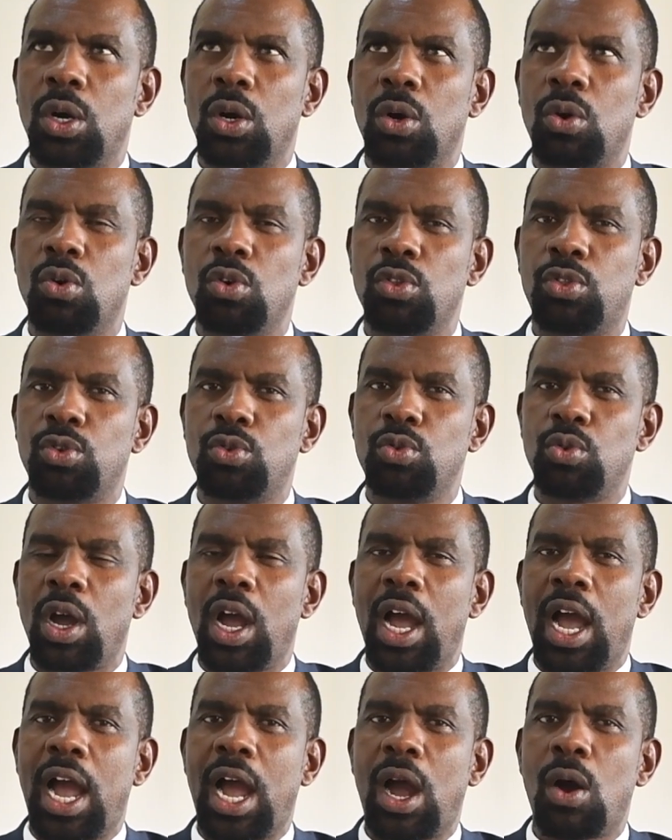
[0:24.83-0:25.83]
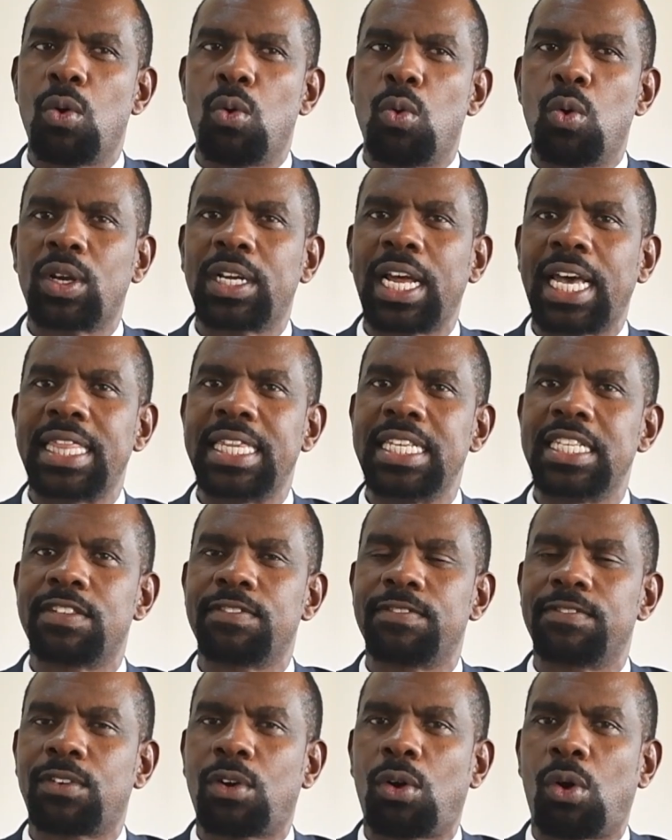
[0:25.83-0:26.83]
go through what are
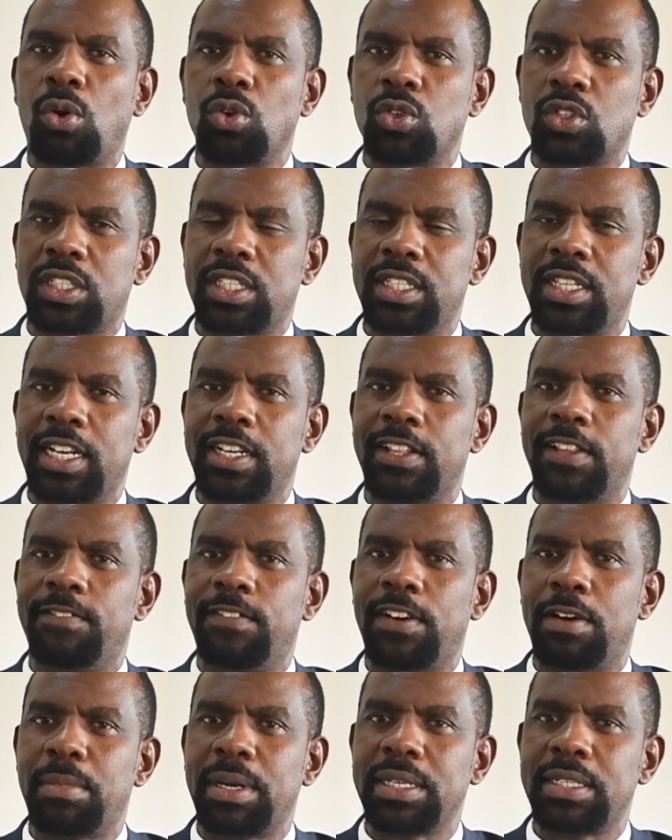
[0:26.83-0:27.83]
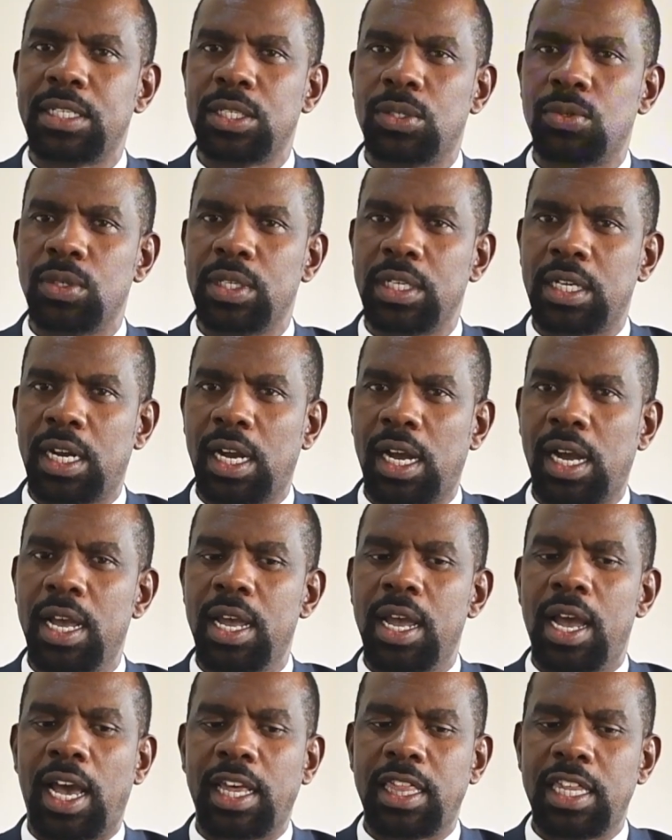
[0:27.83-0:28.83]
these costs that the farmers need to incur.
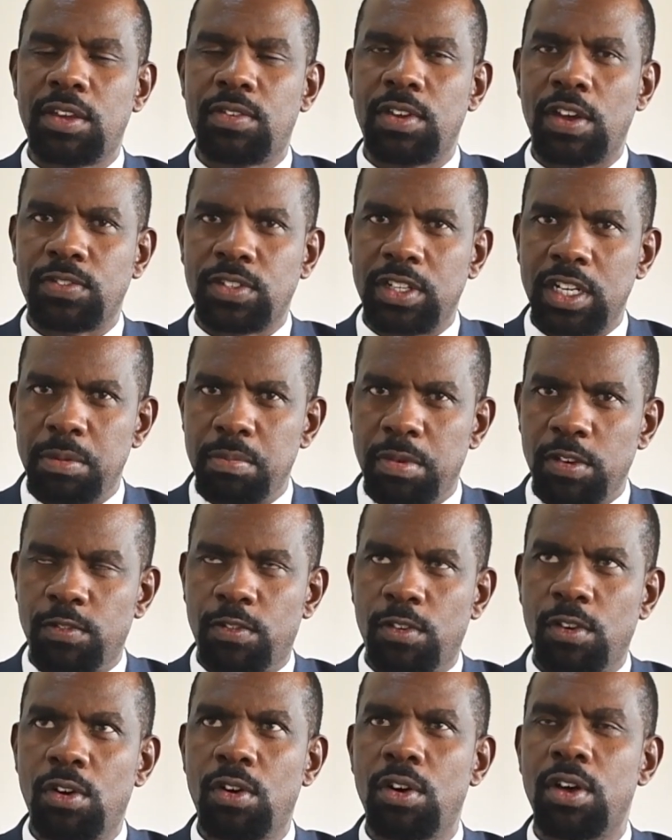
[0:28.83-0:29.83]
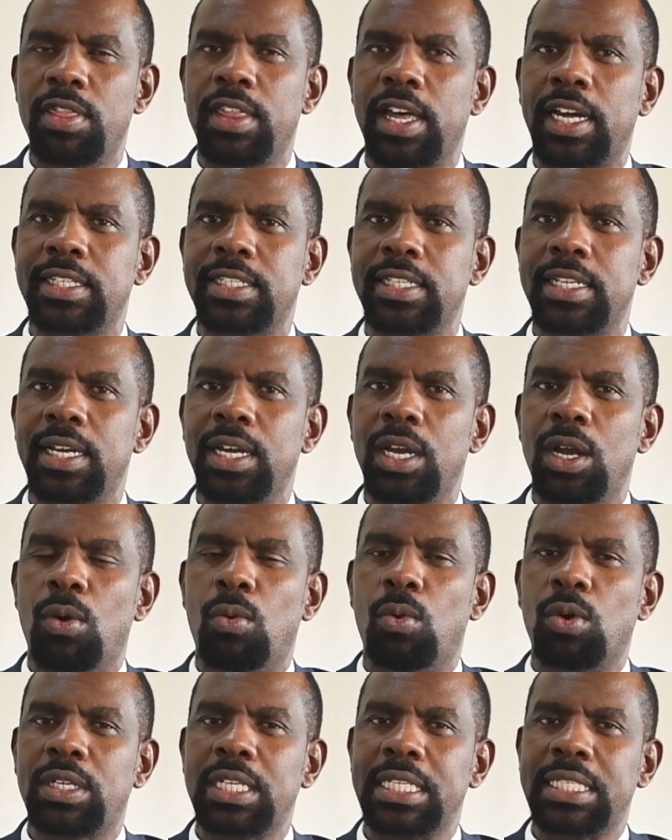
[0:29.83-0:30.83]
I think you have said before that
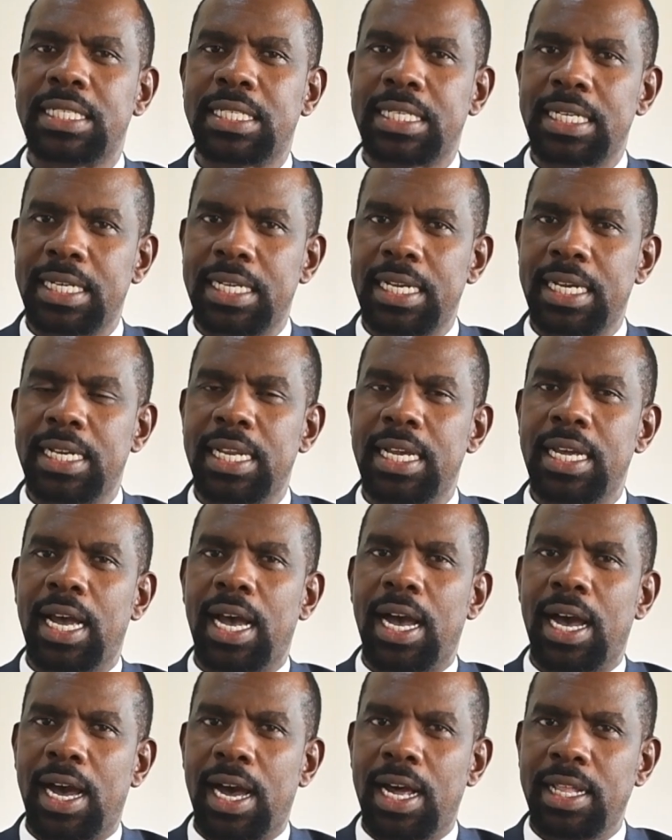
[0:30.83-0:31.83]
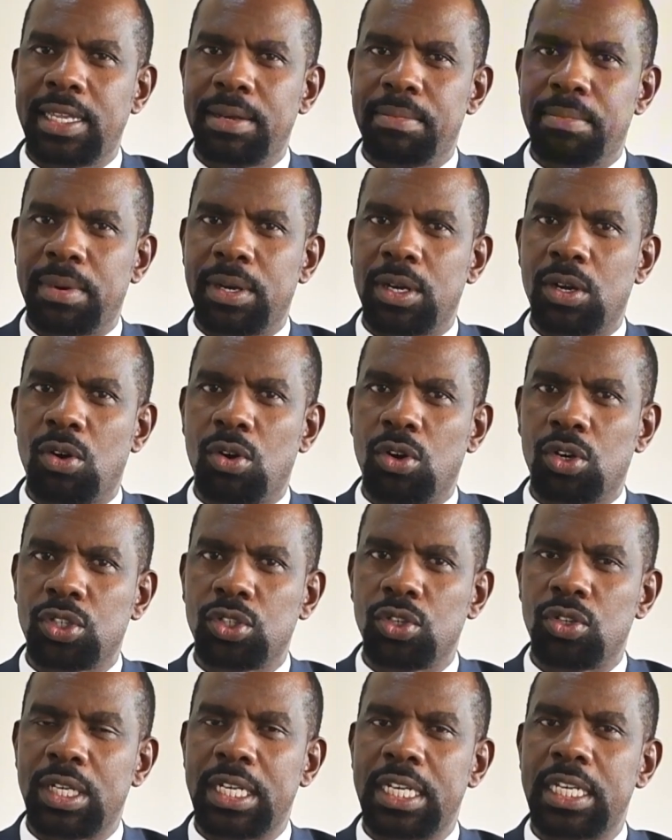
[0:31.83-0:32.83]
what is traded at the
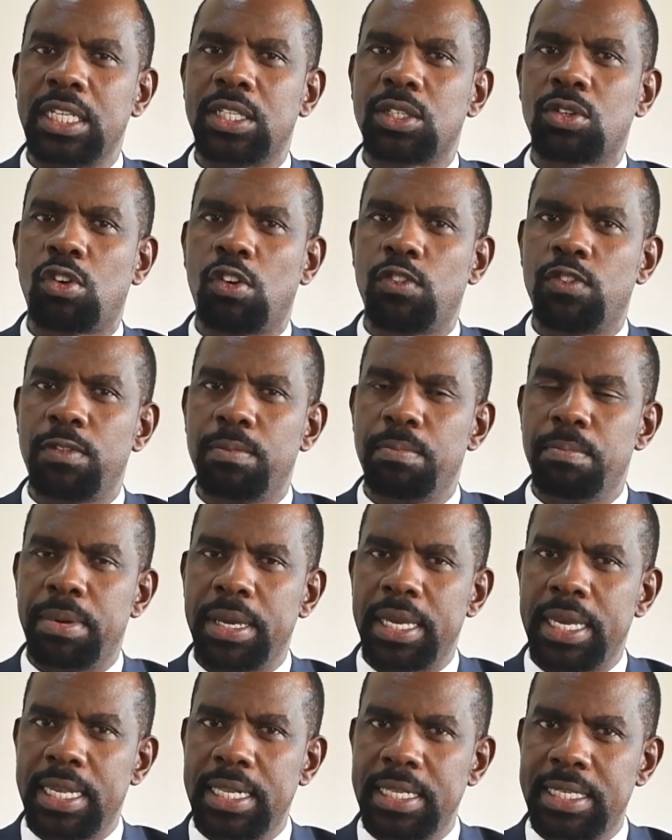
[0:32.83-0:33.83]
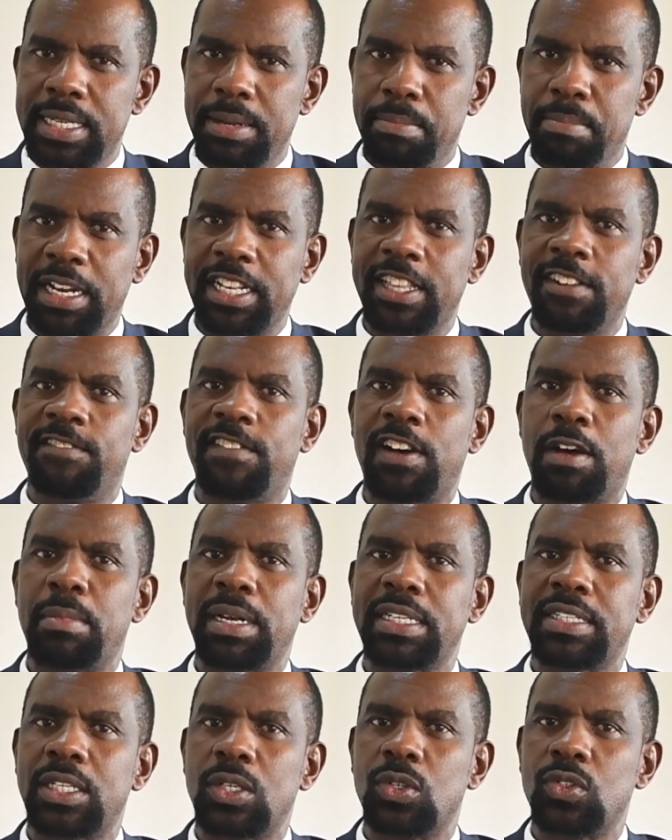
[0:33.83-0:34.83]
auction is coffee beans, but the farmer
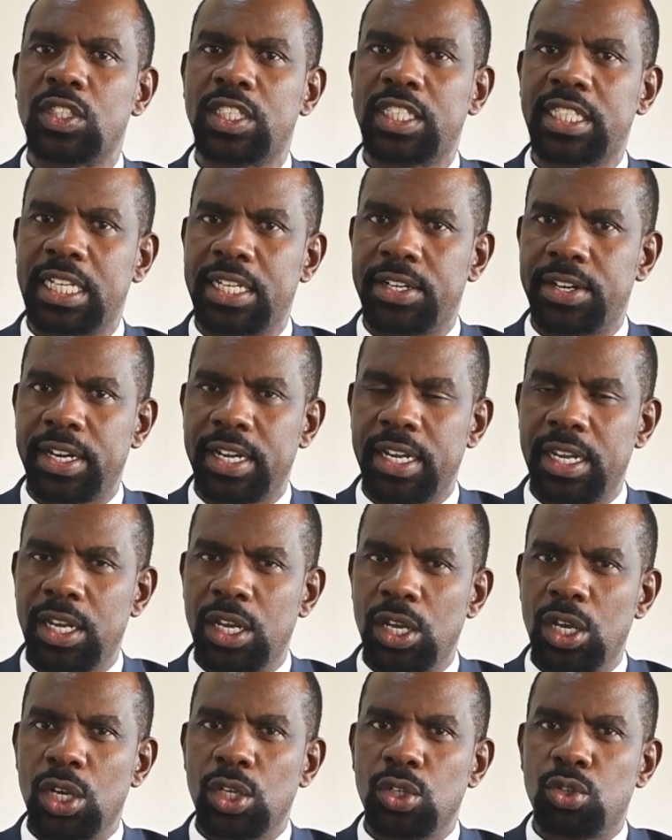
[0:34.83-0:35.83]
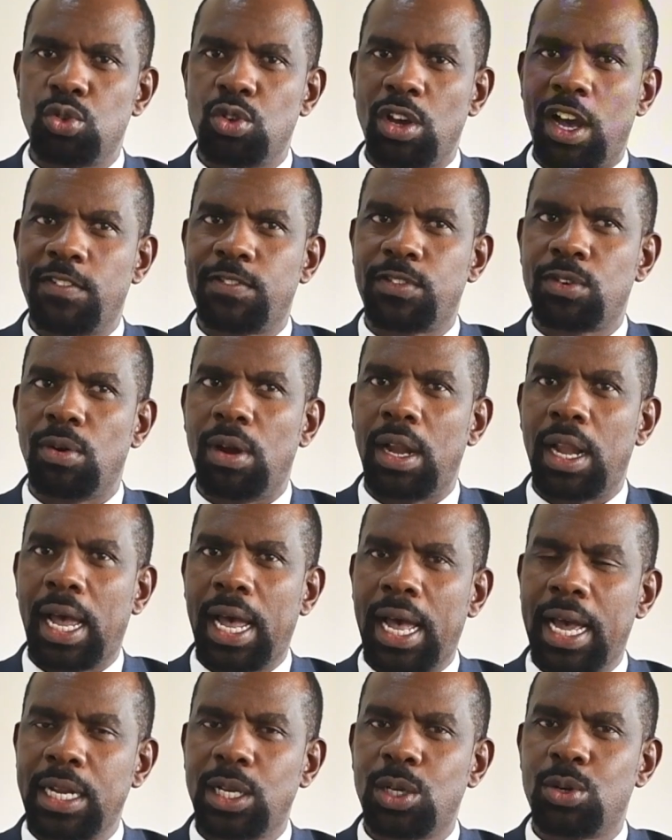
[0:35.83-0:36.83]
sells cherry. So you have to
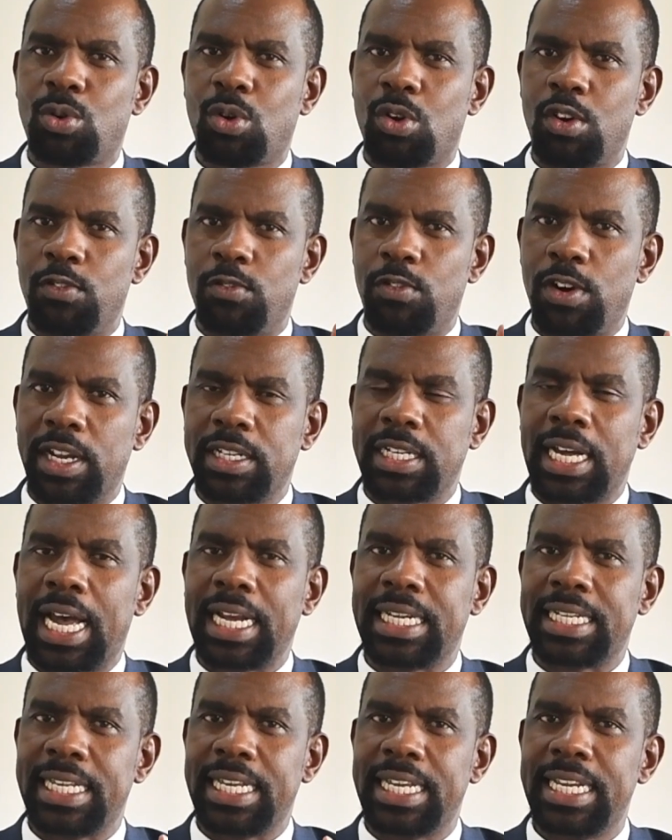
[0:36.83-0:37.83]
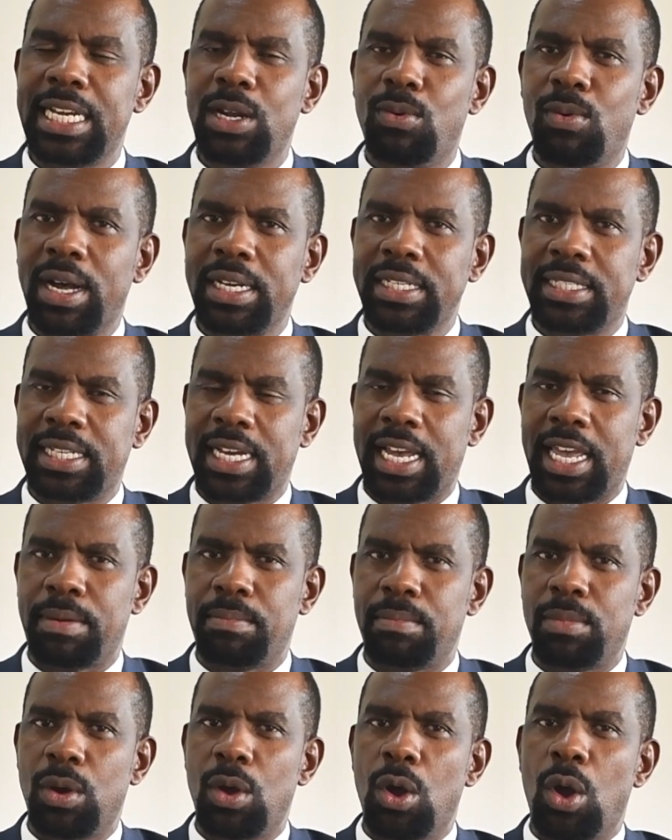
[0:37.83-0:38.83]
learn to convert at any one time.
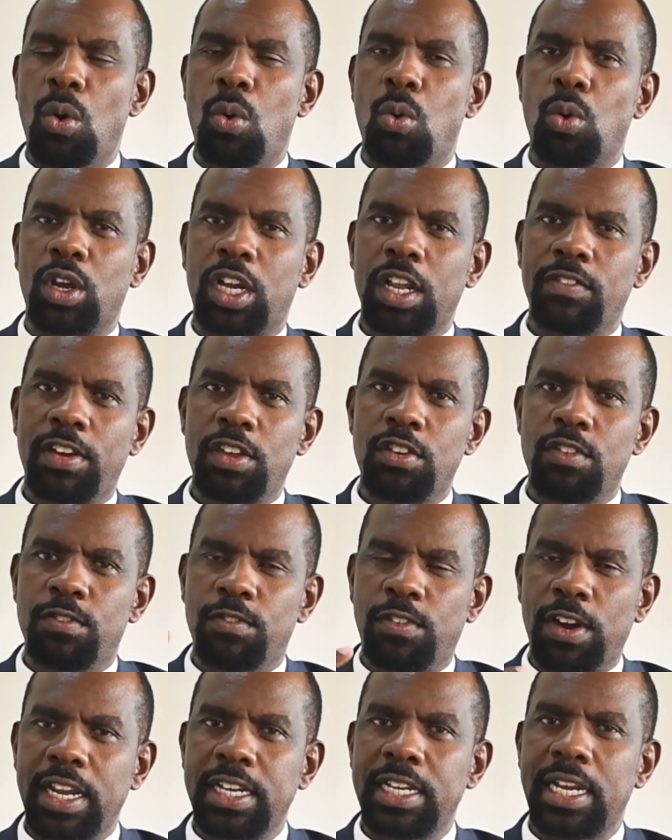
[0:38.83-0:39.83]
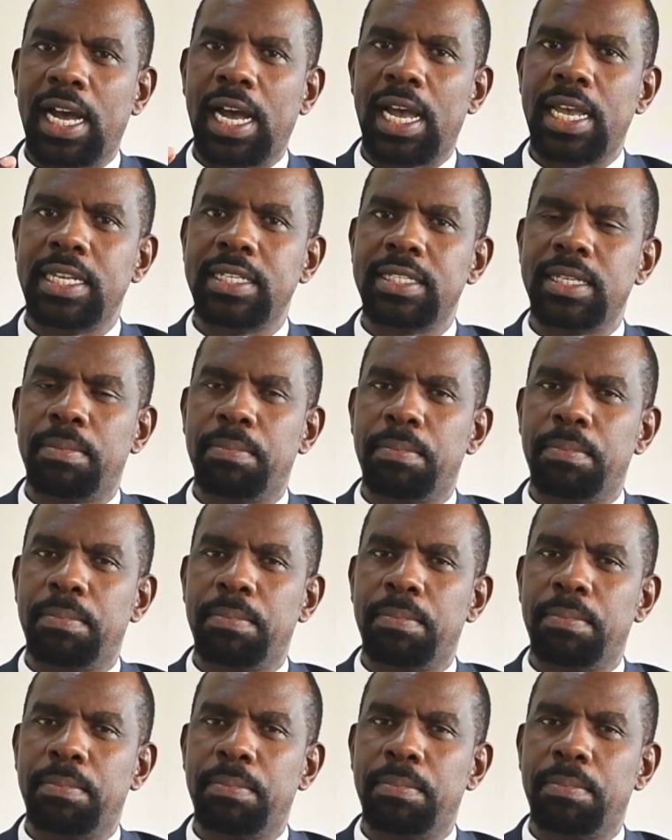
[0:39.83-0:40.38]
Whatever you find is